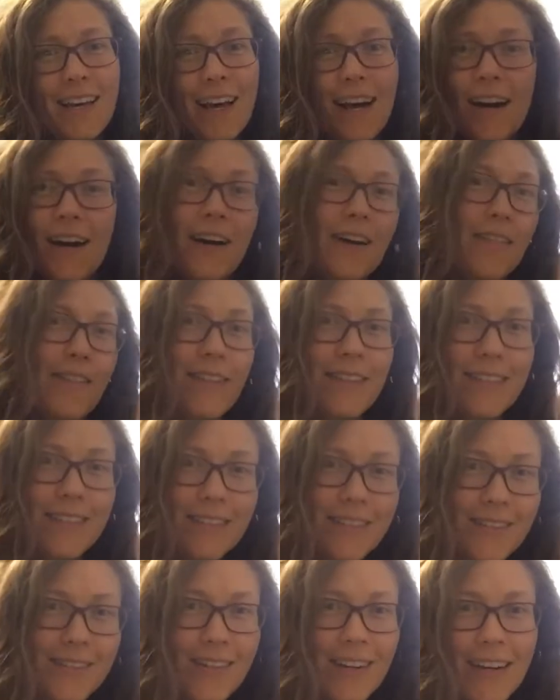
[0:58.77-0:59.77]
oh, I feel
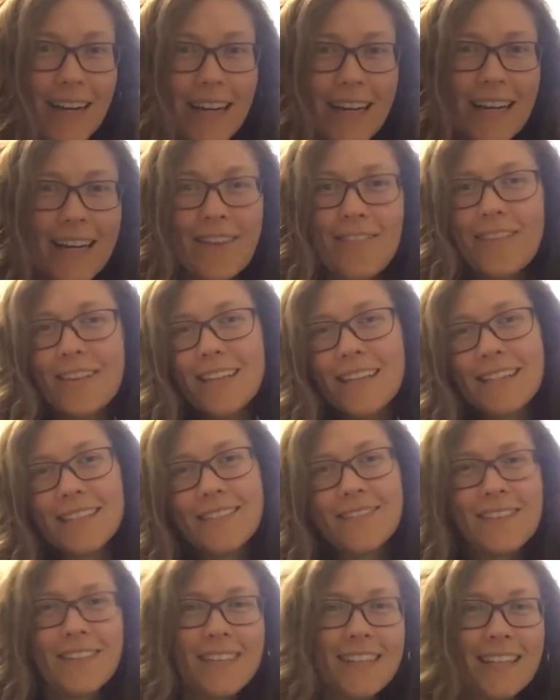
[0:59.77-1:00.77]
so great, everything's
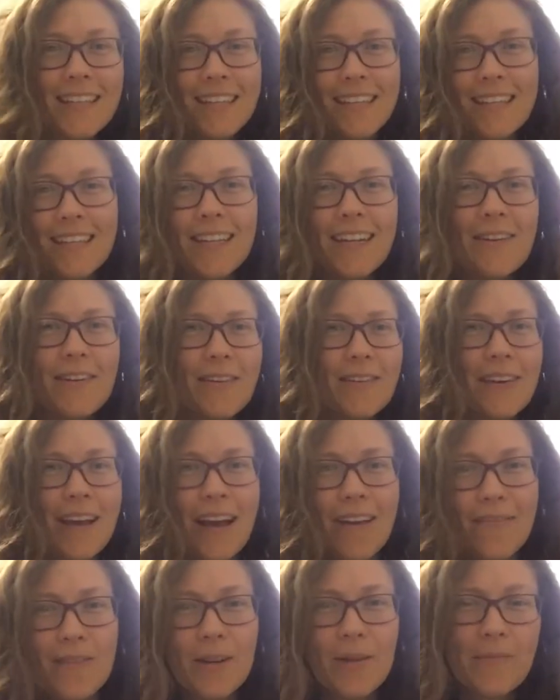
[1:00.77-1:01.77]
feeling good, I don't
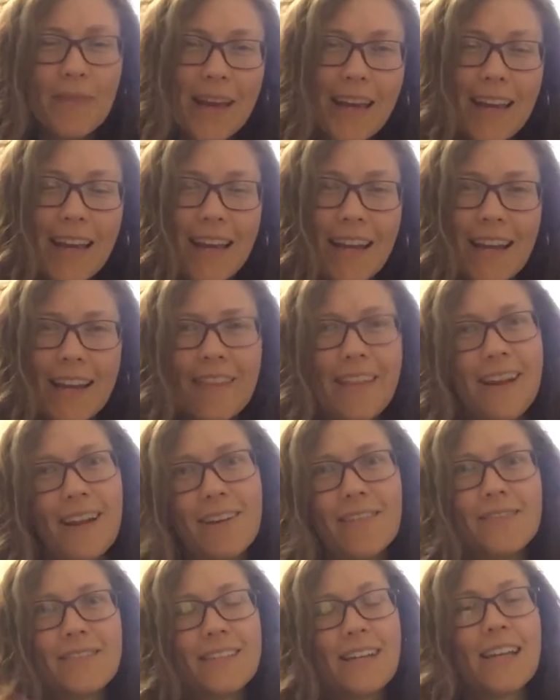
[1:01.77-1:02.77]
have any pain, and then
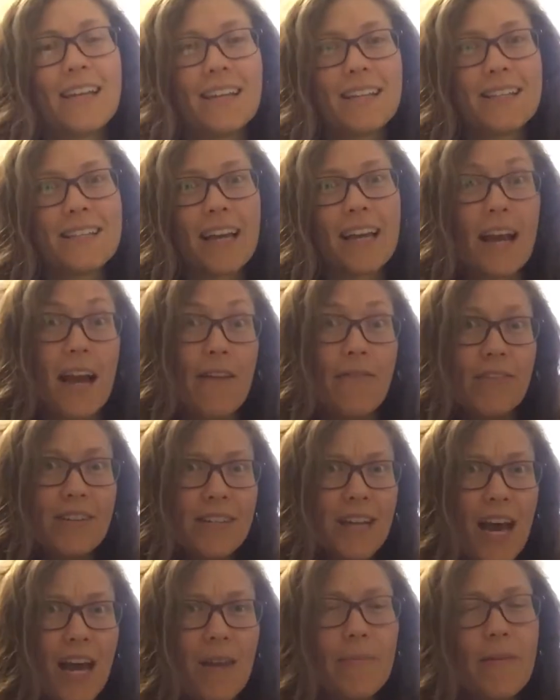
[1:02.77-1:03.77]
all of a sudden it's like I have a ton of